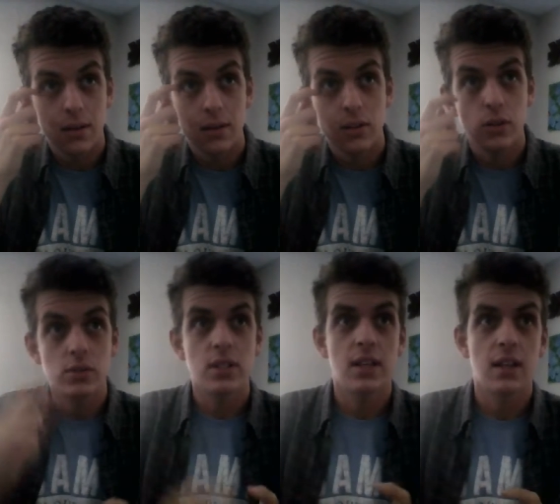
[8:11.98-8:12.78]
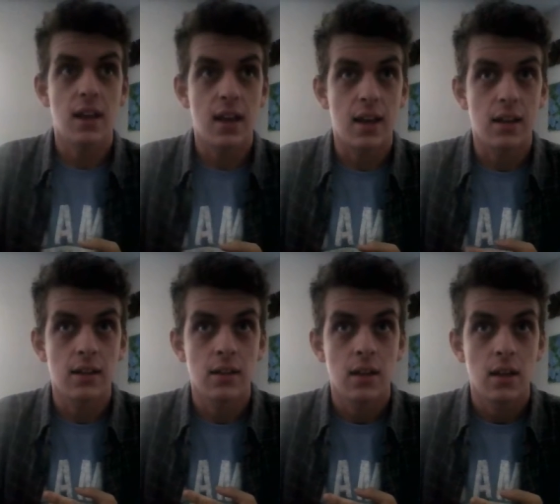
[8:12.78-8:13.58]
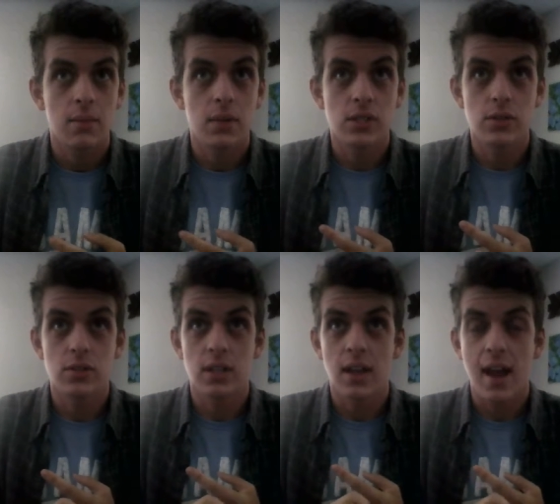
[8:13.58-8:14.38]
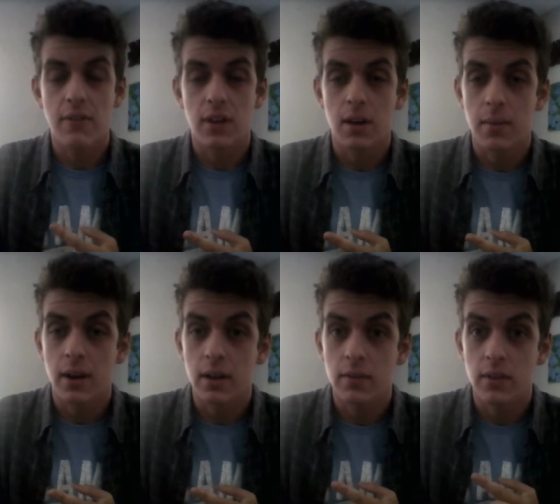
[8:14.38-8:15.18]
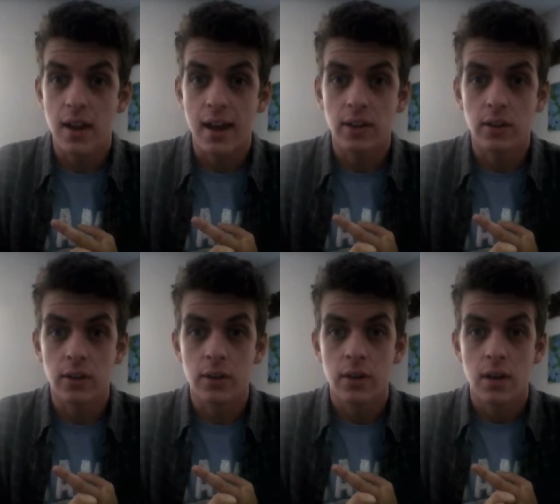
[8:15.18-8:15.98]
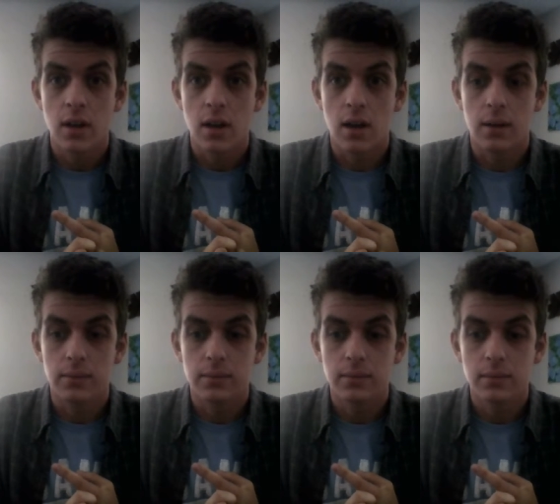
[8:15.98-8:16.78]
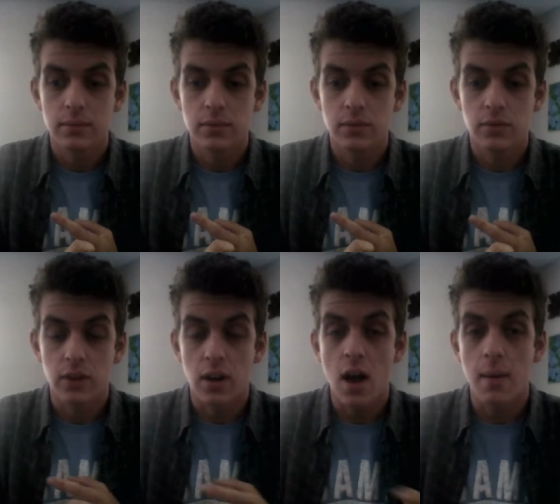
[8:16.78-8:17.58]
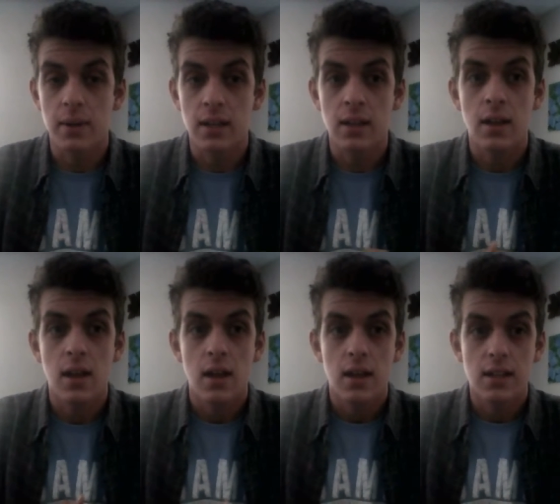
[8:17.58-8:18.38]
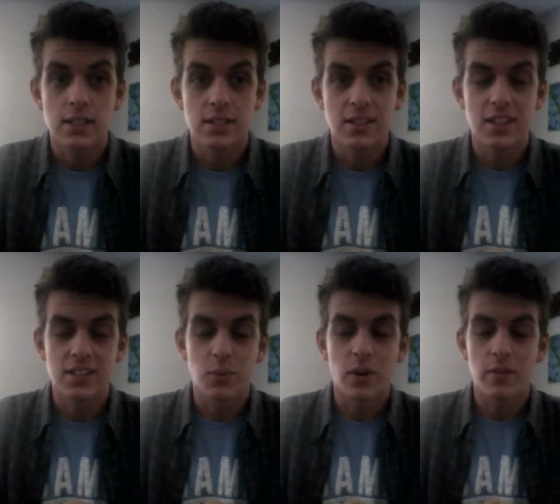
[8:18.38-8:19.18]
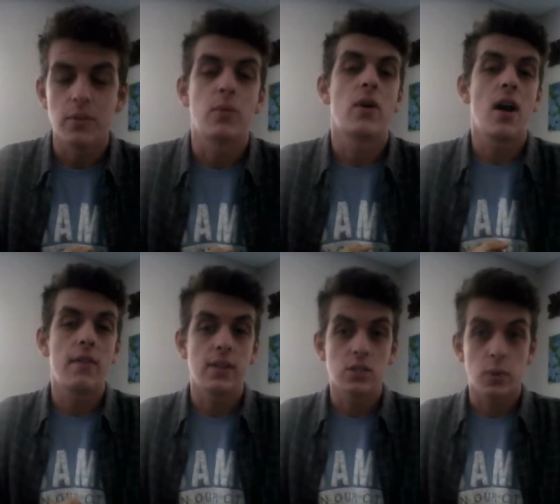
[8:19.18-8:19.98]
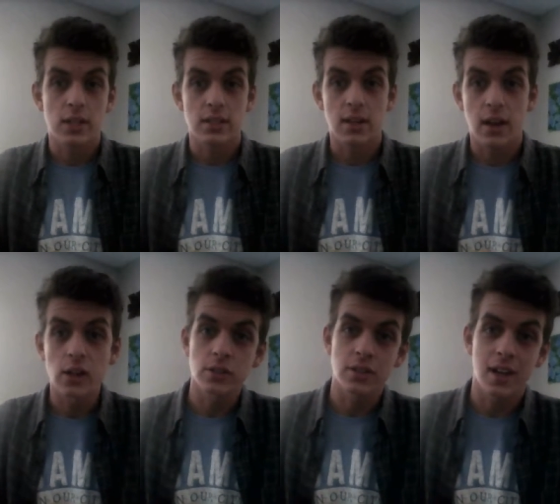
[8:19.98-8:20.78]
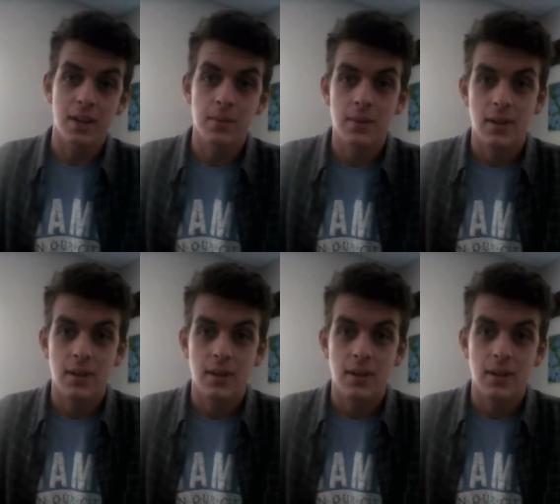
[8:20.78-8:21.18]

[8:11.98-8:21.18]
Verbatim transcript: using and misusing African American vernacular um, for comedy is, is one of the more obvious ways that a character type